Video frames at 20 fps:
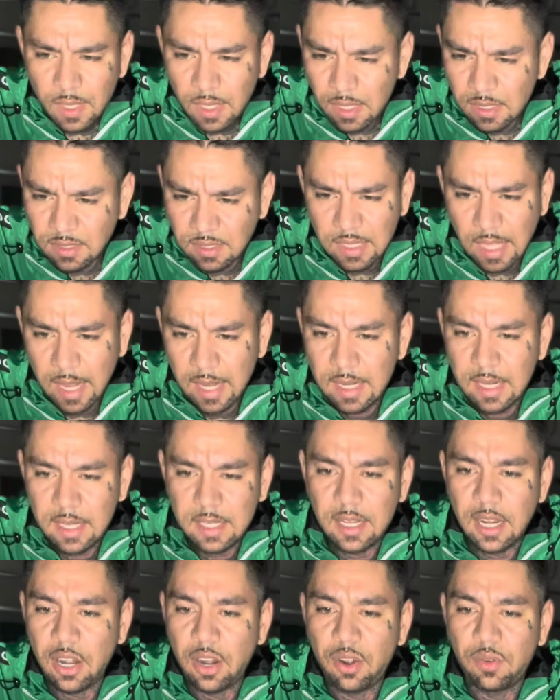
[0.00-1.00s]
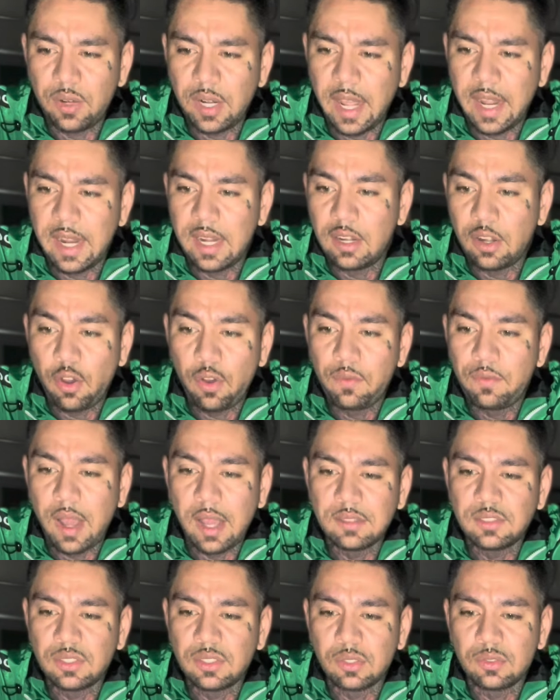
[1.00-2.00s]
staying in their own lane. Low by,
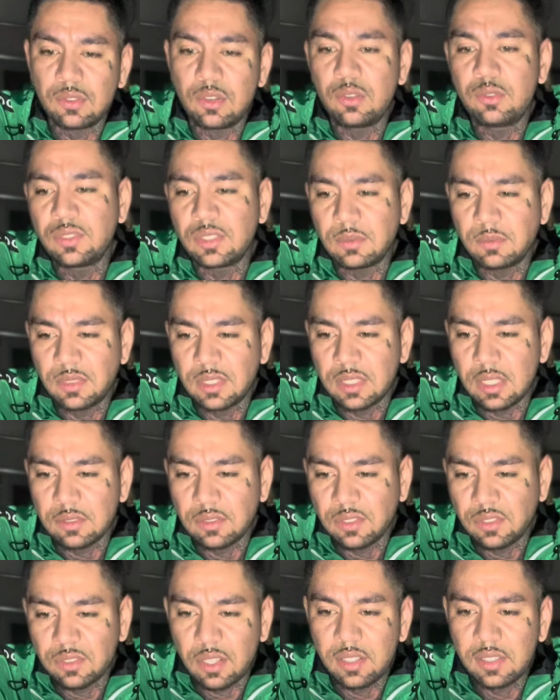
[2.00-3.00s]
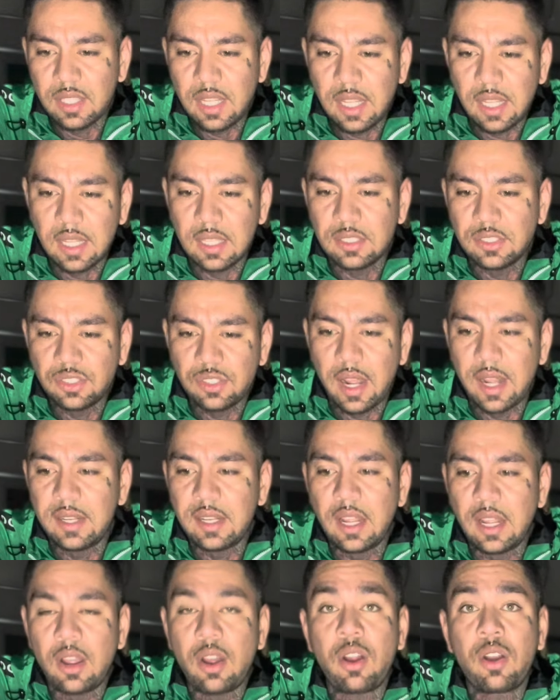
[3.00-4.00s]
so lose themselves, start thinking and trying
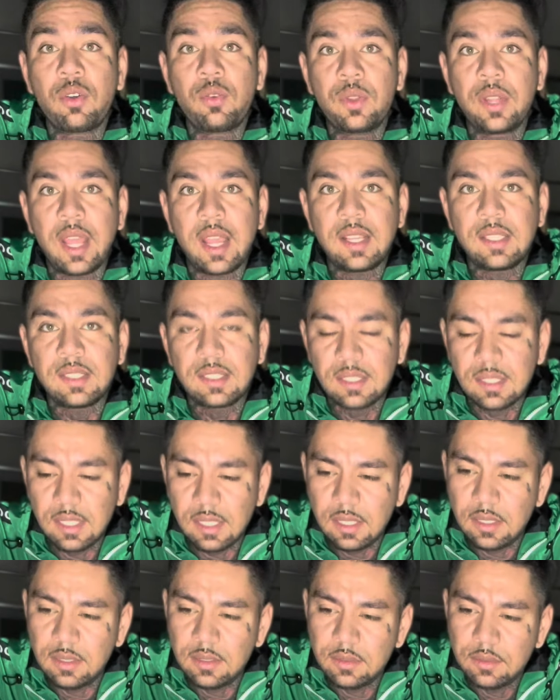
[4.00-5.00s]
they are who they see.